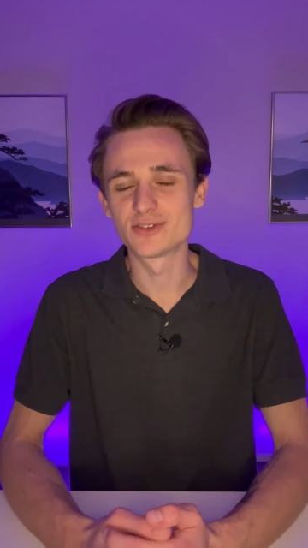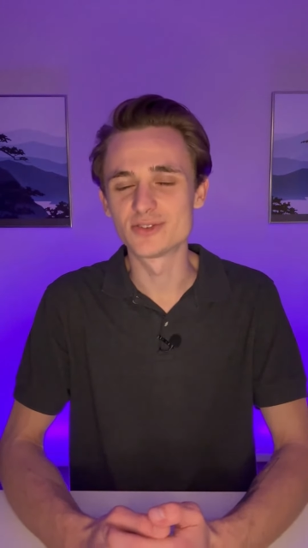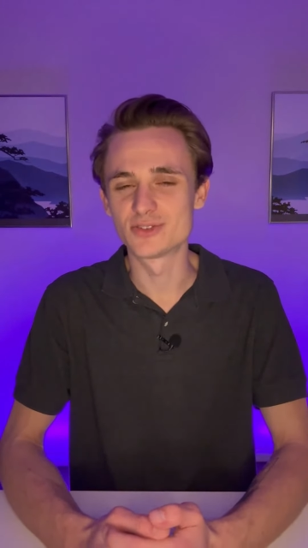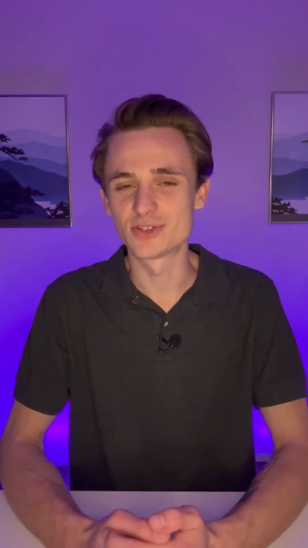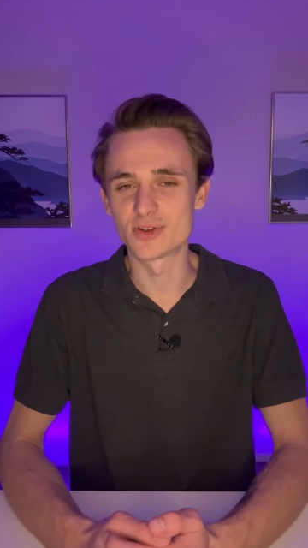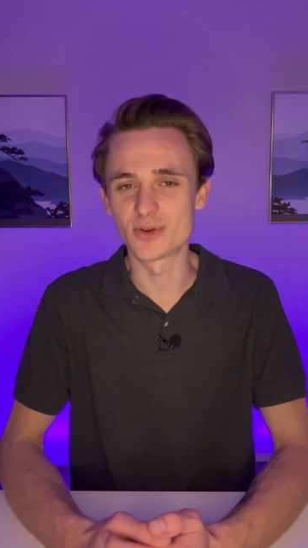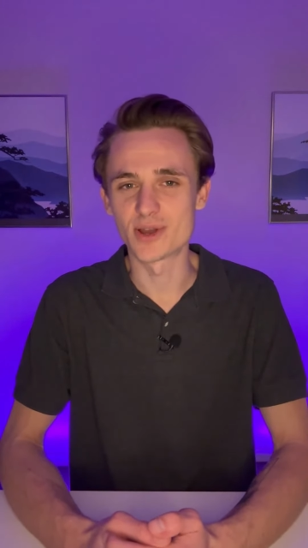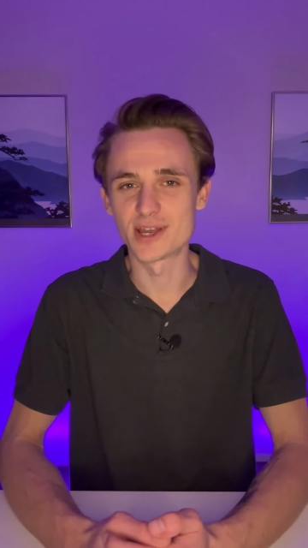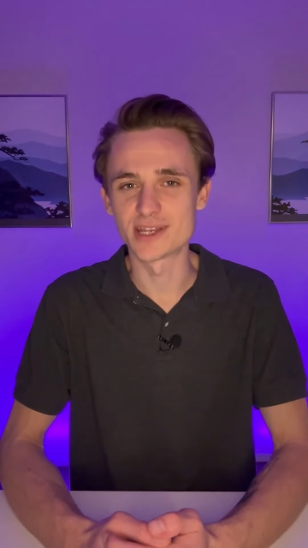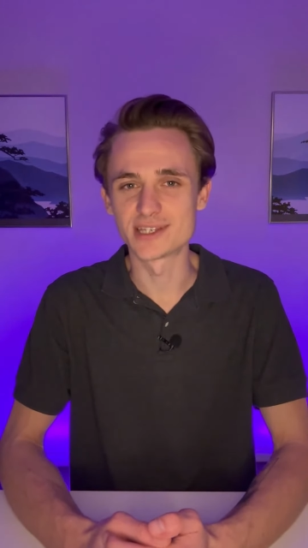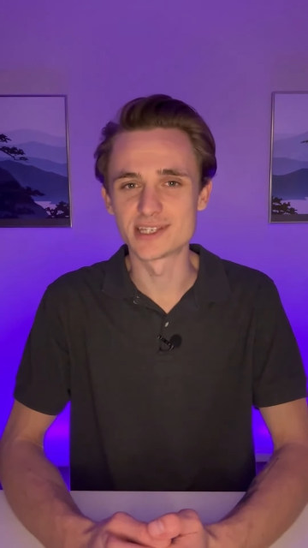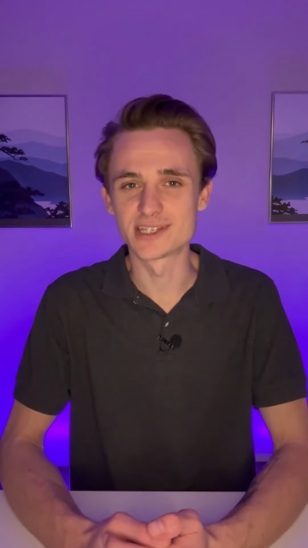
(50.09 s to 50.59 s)

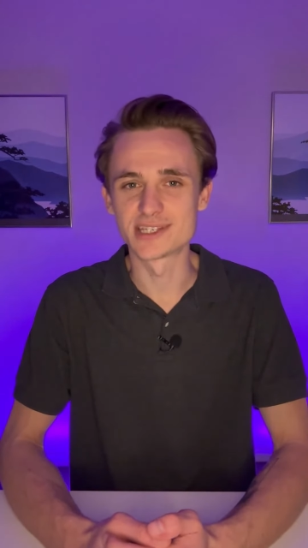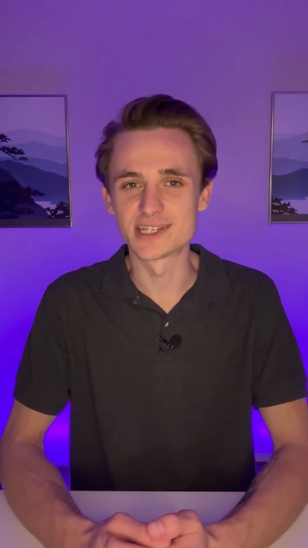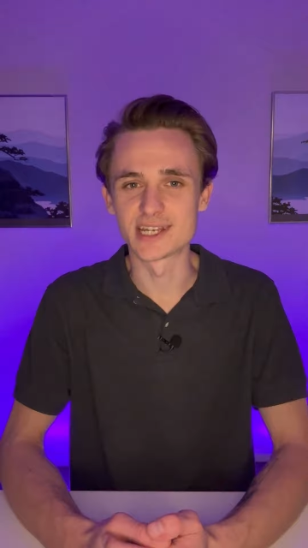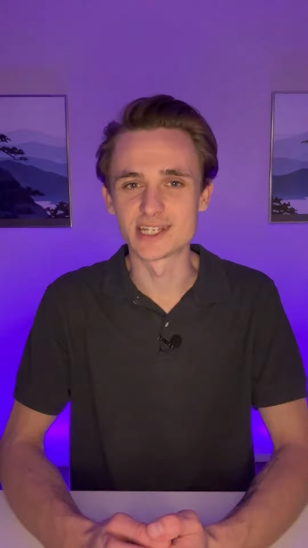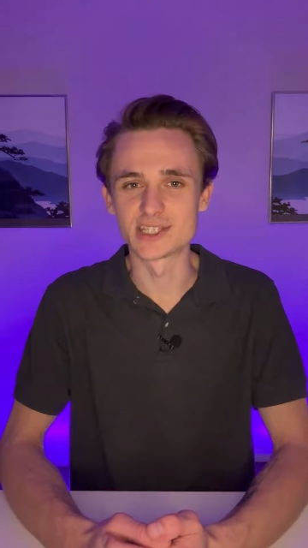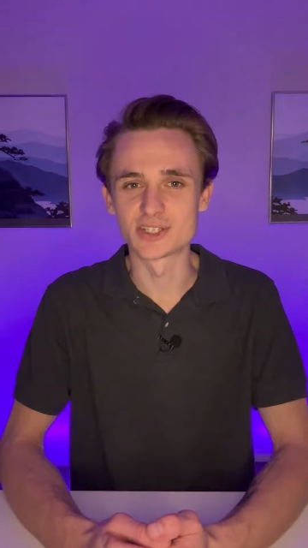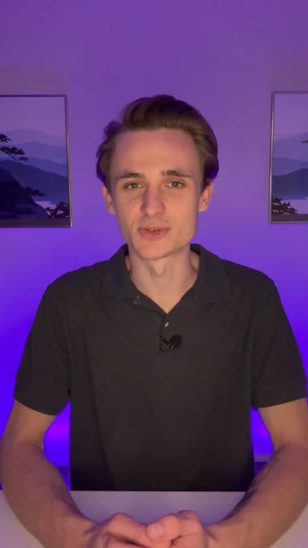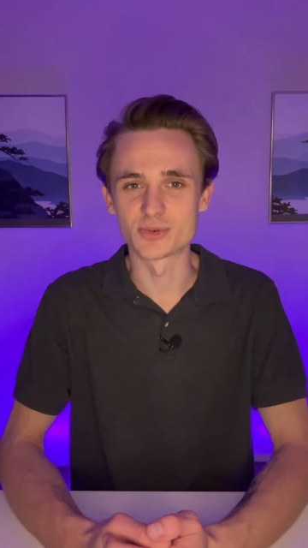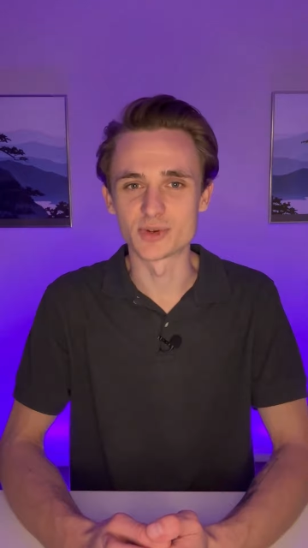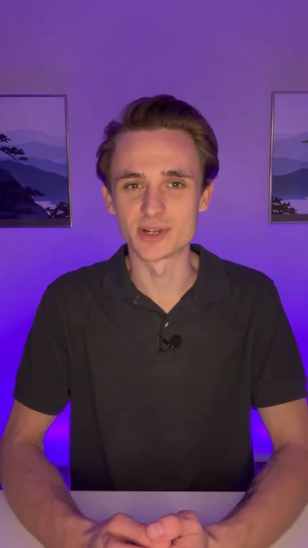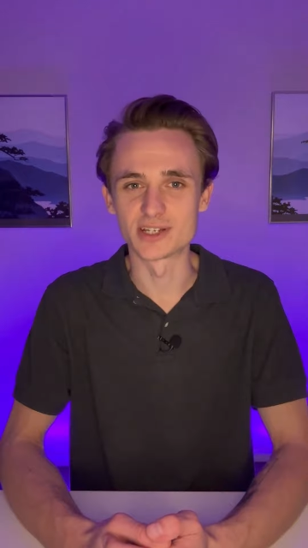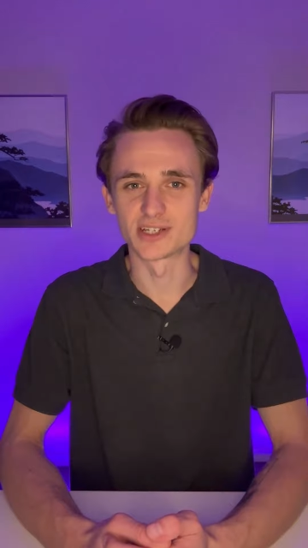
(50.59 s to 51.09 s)
don't hesitate
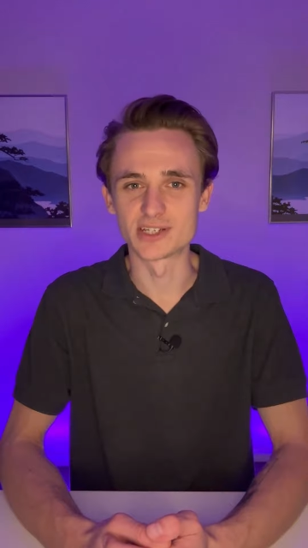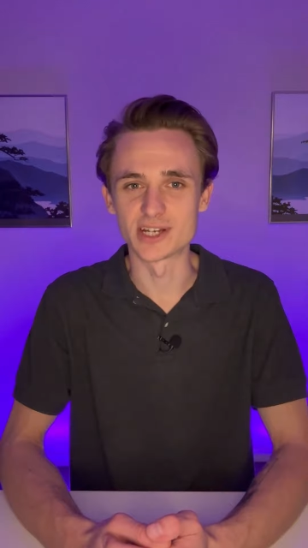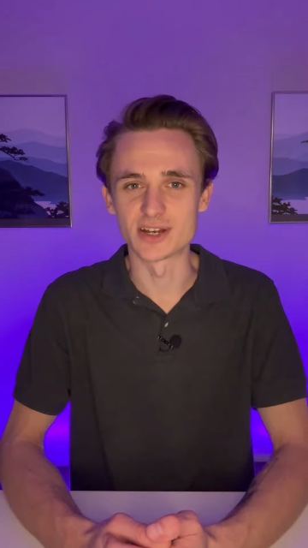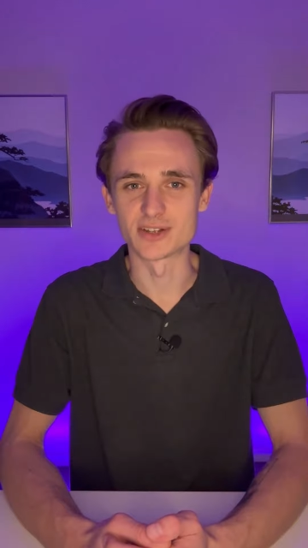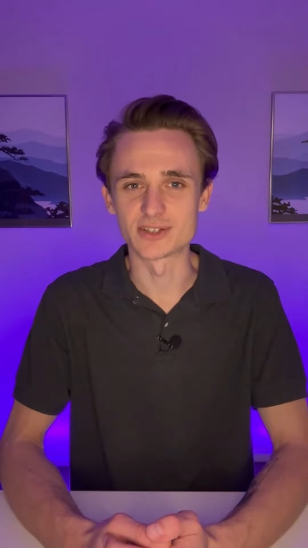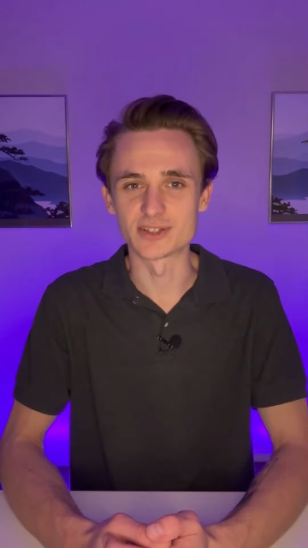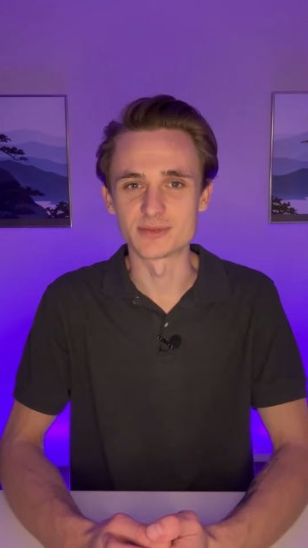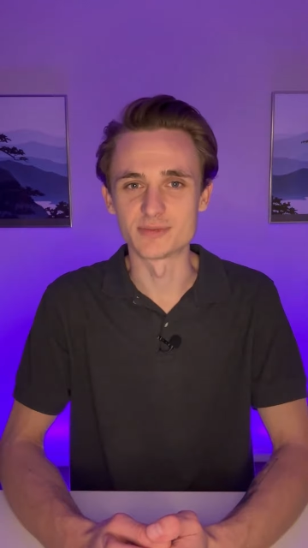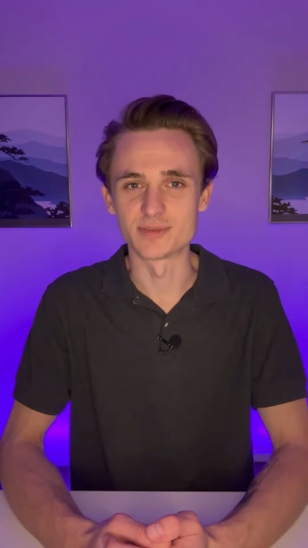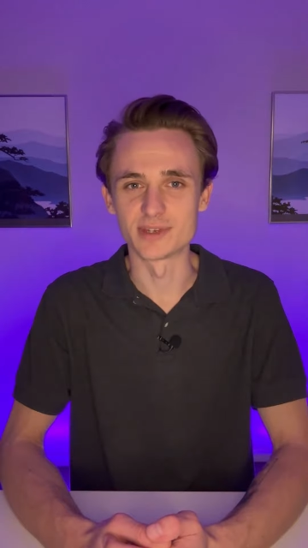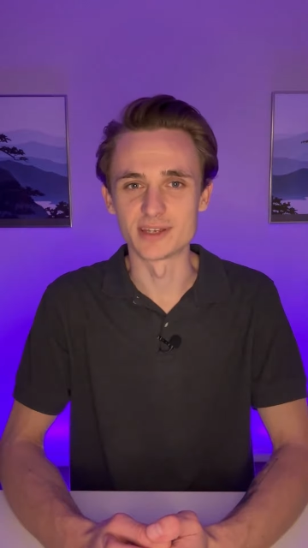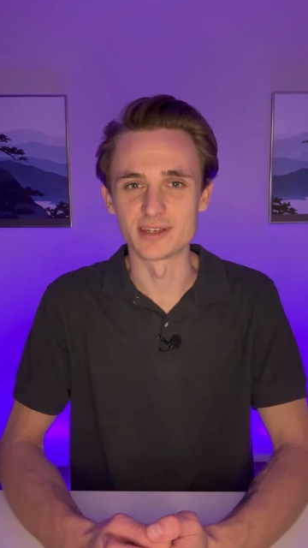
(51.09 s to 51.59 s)
to reach out
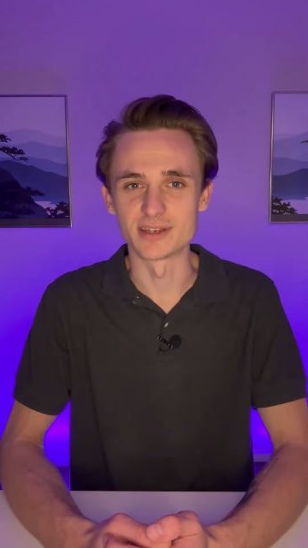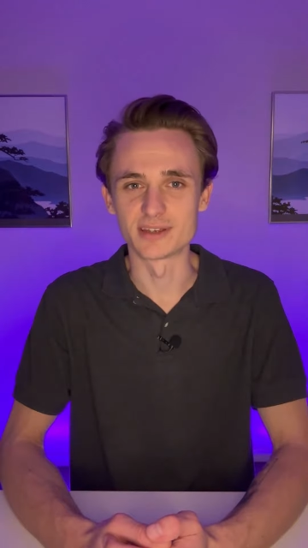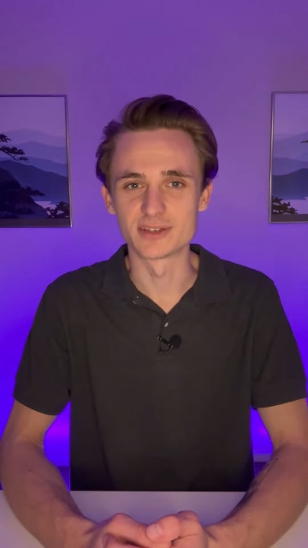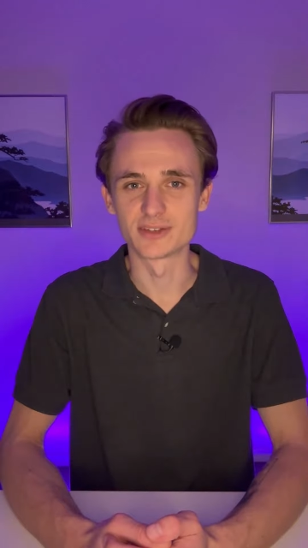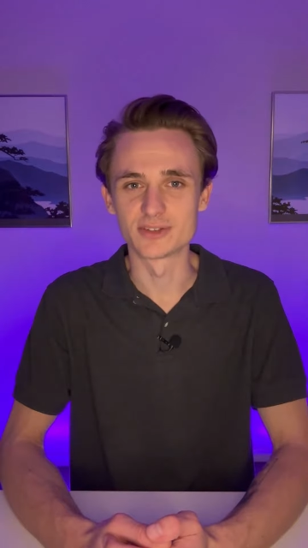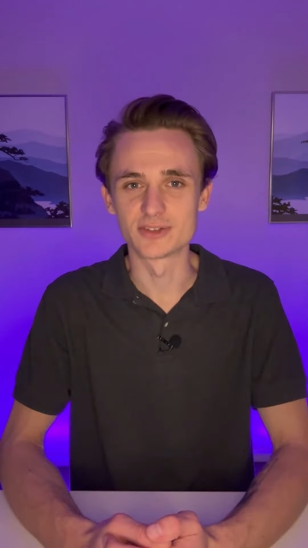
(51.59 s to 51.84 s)
to me.